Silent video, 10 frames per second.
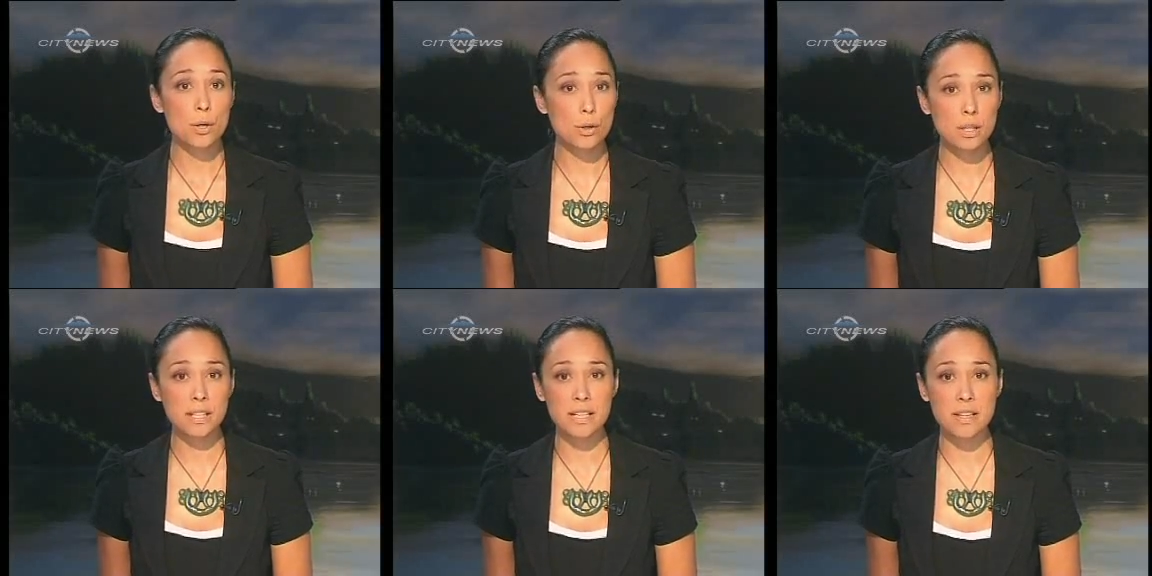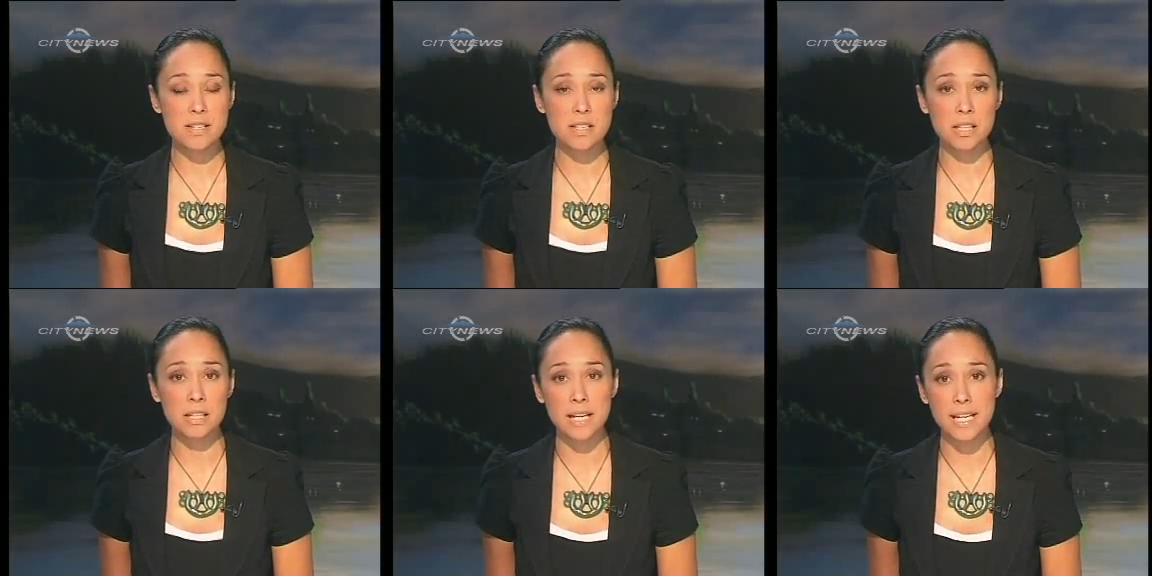Earlier this
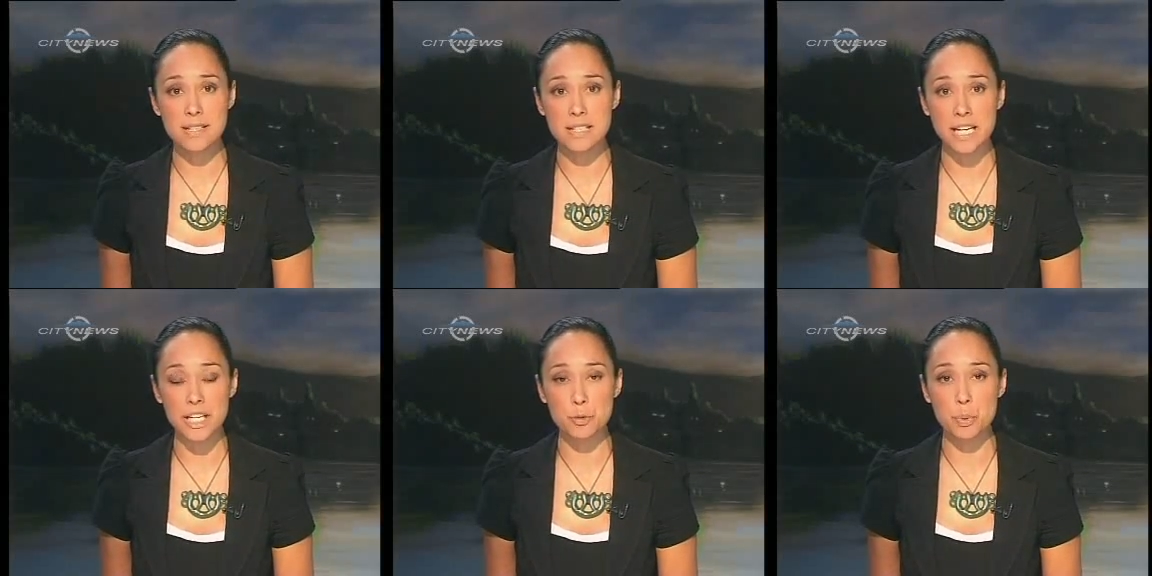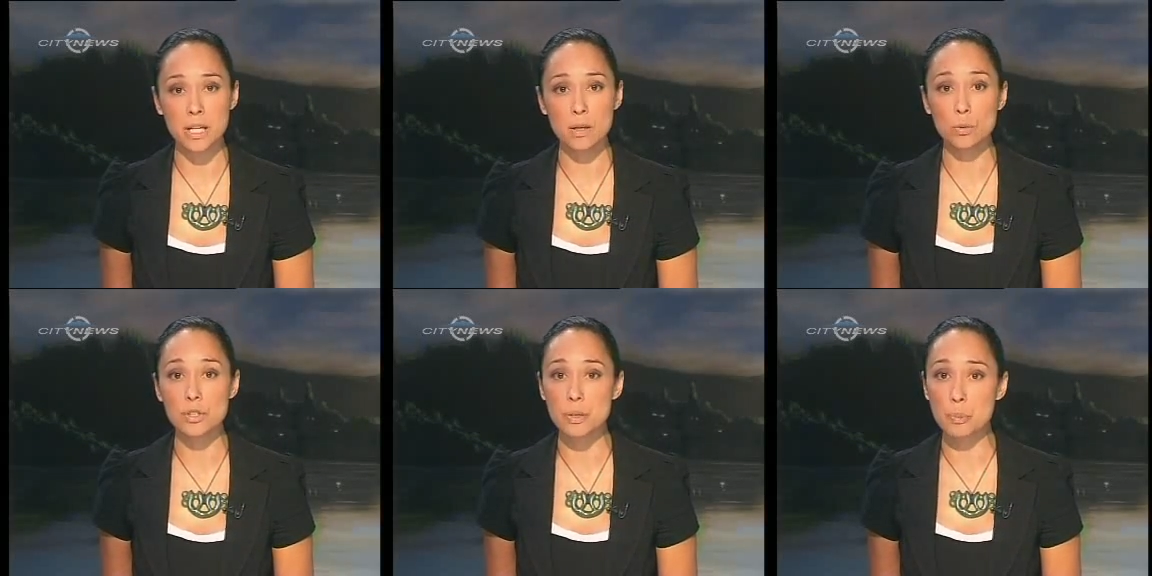year, Lakes DHB
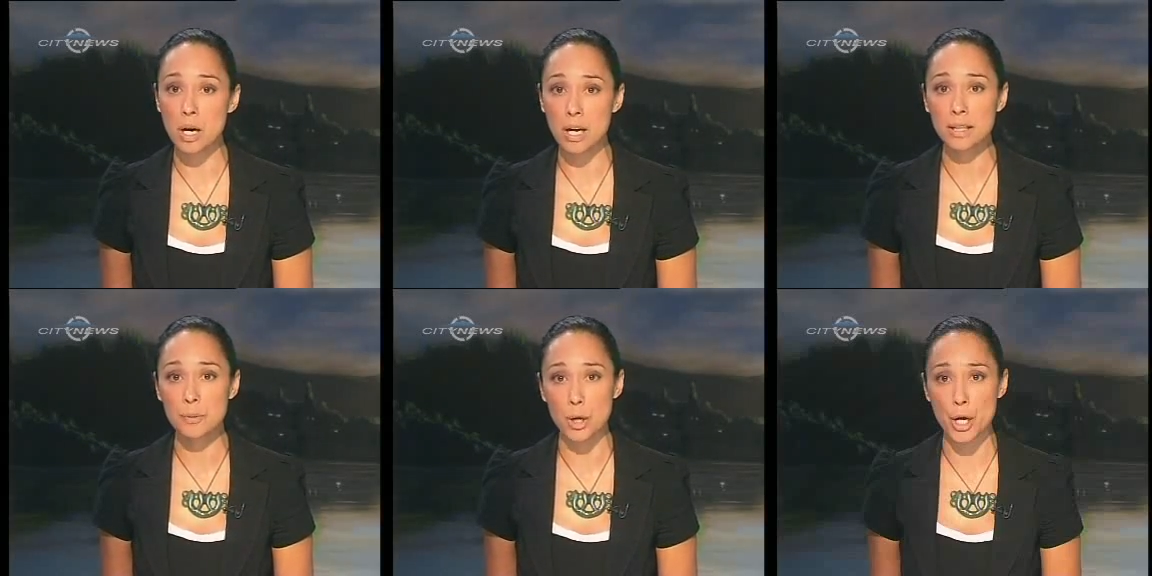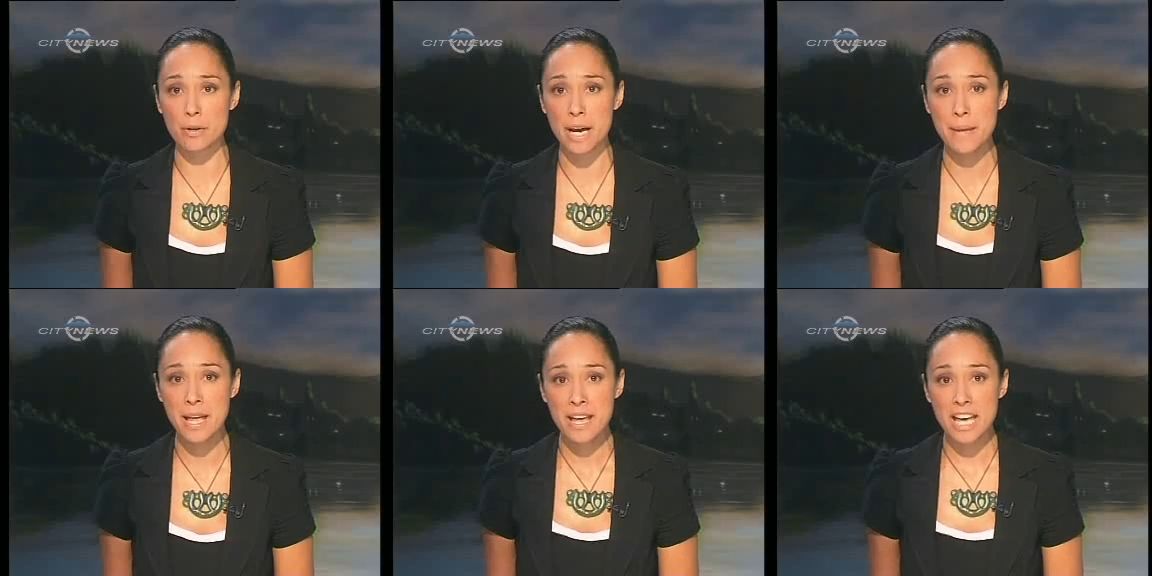launched a pilot
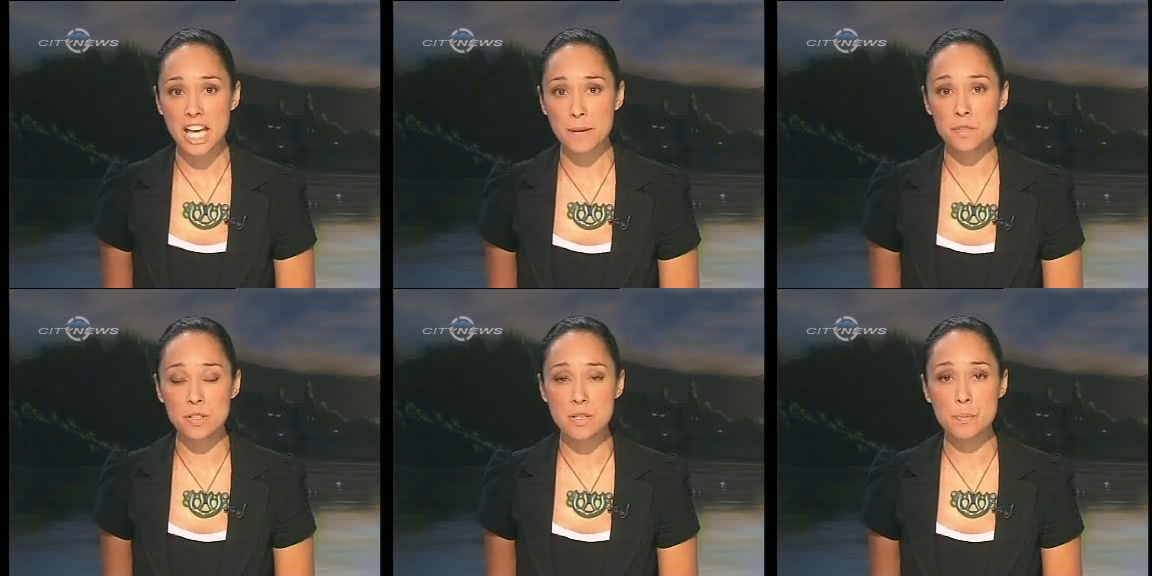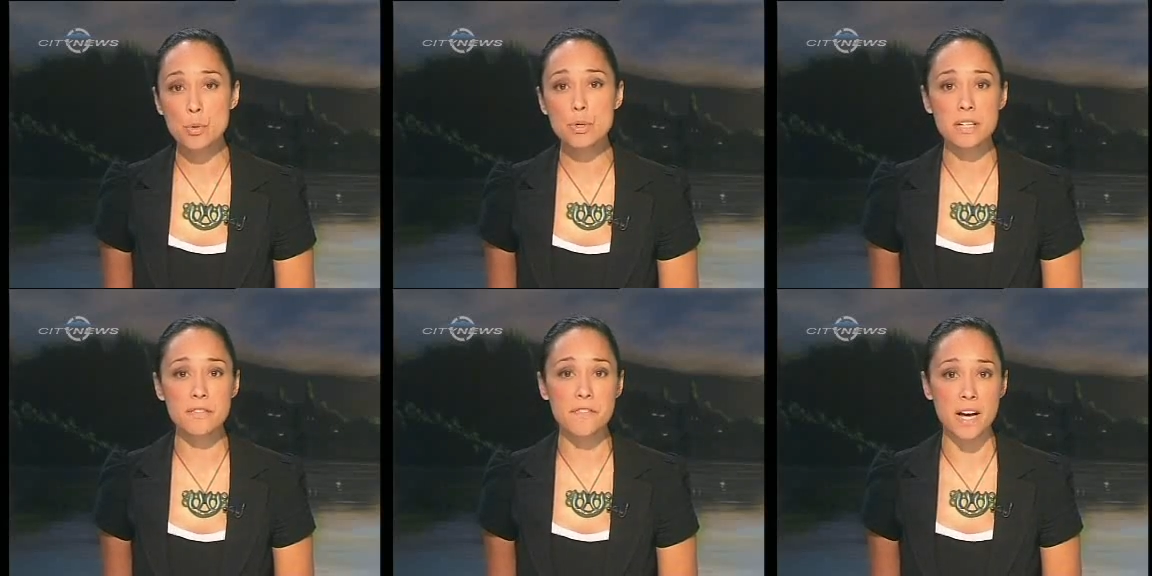program aimed at
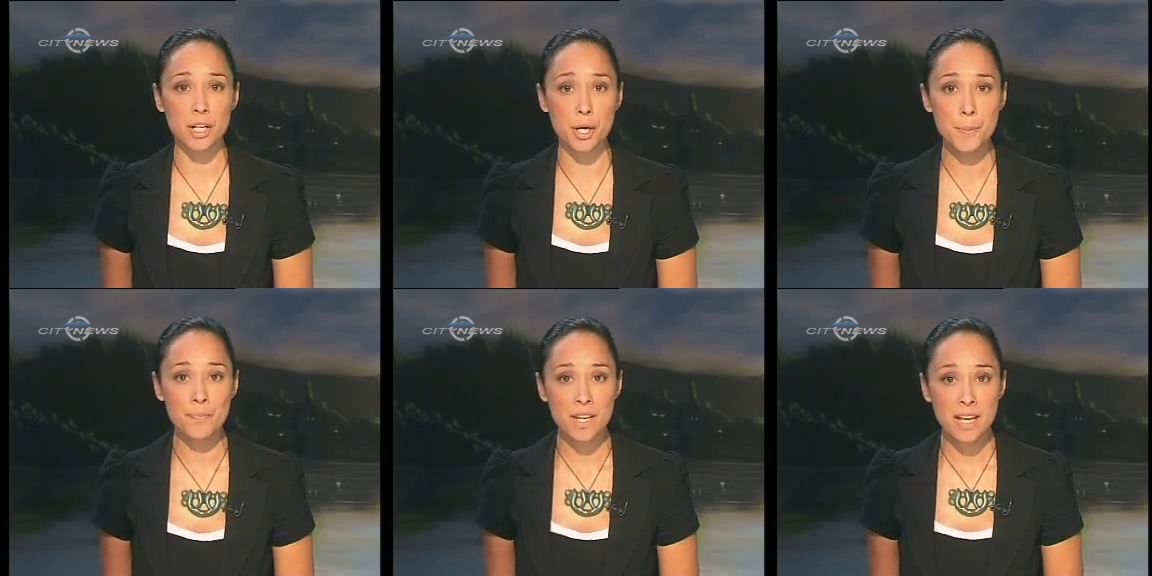supporting whānau